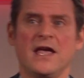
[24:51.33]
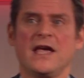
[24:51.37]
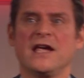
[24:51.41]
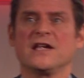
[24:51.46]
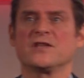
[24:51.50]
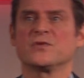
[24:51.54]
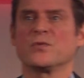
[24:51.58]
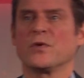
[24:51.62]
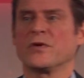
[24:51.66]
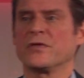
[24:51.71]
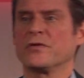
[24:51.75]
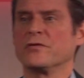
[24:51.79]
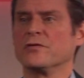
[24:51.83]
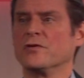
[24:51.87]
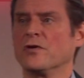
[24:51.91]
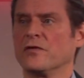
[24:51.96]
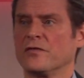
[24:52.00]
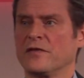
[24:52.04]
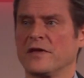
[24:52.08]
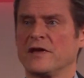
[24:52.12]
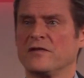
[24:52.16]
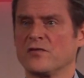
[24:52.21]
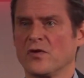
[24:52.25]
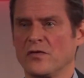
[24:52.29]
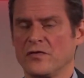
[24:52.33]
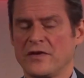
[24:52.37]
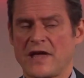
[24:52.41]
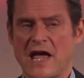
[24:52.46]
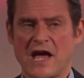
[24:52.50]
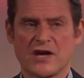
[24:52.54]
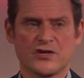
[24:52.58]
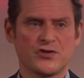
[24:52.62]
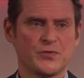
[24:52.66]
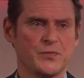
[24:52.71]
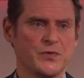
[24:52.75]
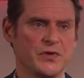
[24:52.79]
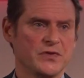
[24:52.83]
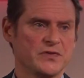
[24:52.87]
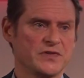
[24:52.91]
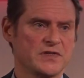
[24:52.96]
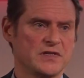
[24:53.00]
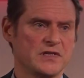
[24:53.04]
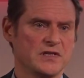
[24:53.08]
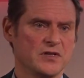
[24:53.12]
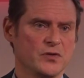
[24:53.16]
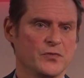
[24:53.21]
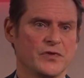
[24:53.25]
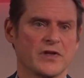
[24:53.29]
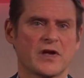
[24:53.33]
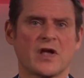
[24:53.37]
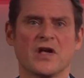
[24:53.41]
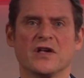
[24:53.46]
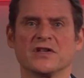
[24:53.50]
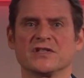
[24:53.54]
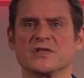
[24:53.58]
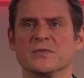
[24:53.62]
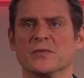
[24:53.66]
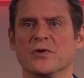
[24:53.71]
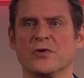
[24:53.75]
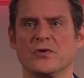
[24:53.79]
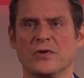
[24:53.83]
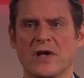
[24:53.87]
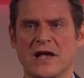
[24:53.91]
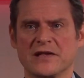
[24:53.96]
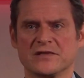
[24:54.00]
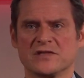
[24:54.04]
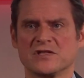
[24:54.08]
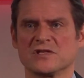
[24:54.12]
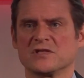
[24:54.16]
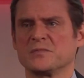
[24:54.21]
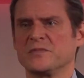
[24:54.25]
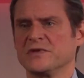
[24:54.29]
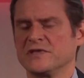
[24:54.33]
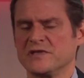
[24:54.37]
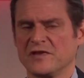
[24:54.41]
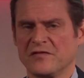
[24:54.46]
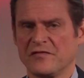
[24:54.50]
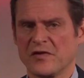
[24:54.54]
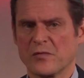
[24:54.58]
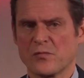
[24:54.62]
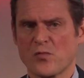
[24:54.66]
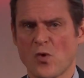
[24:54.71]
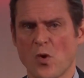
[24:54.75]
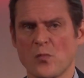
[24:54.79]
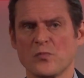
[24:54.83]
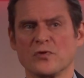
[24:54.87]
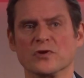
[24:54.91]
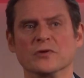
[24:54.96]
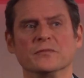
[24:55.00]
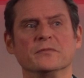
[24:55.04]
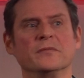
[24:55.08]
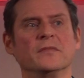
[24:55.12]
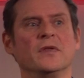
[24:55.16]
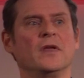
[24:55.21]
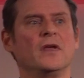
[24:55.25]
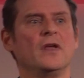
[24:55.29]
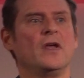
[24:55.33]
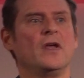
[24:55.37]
it's whether or not they've got the attributes to deal with a customer who has a specific problem,